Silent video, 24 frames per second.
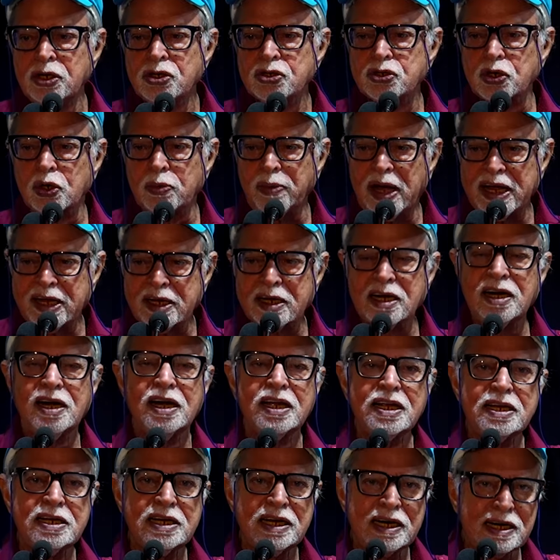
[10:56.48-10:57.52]
So Michael
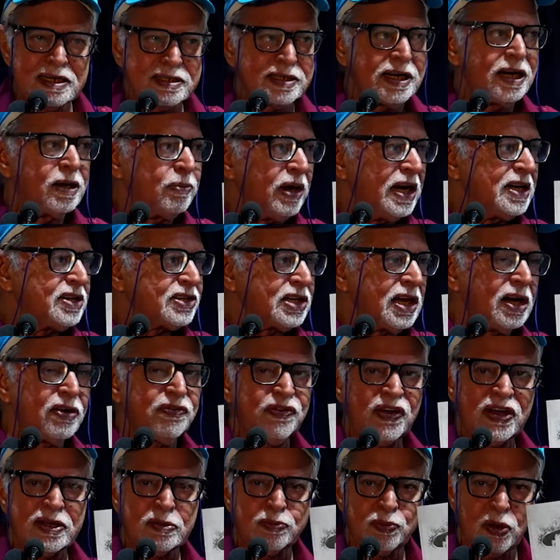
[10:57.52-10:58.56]
D. Yates and
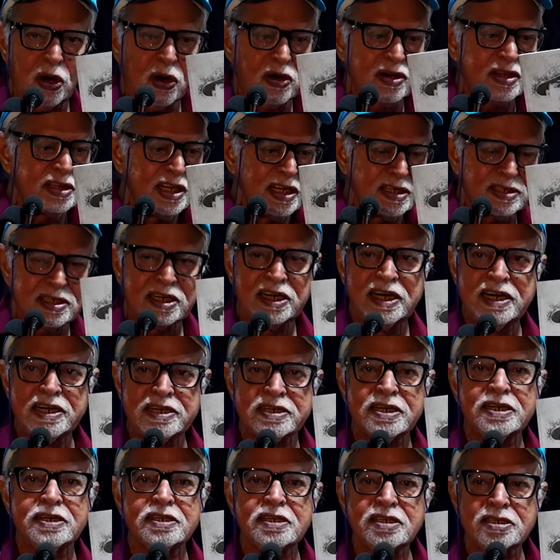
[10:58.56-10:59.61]
myself have brought this
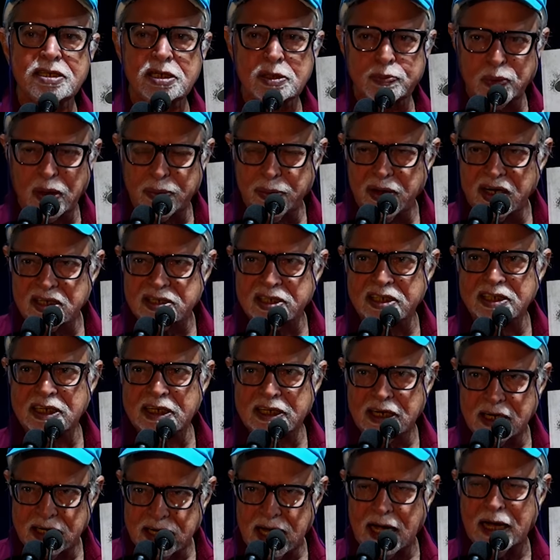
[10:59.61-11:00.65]
edition. This is published in
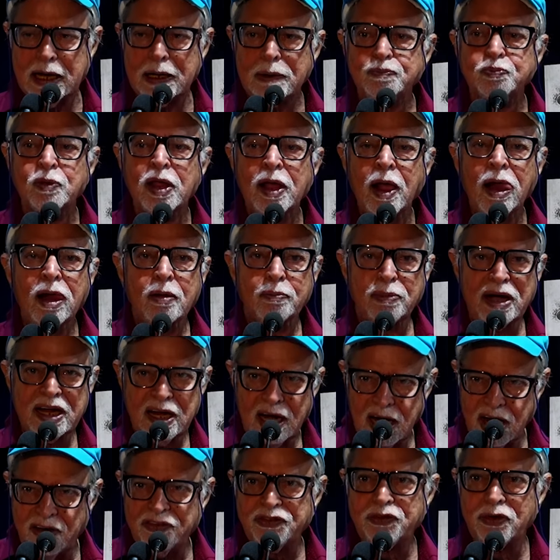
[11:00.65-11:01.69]
India by
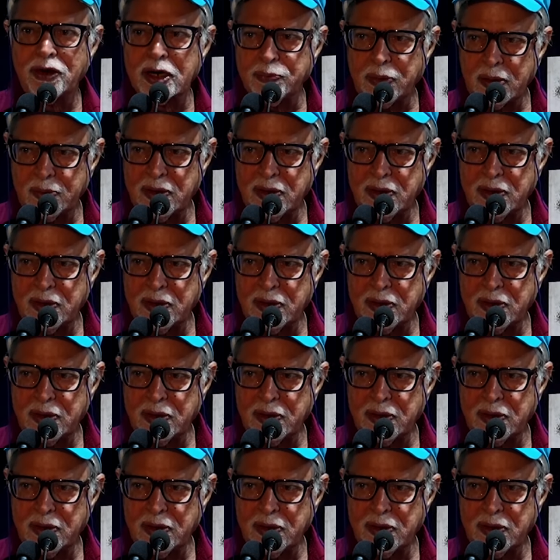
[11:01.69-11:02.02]
Leftward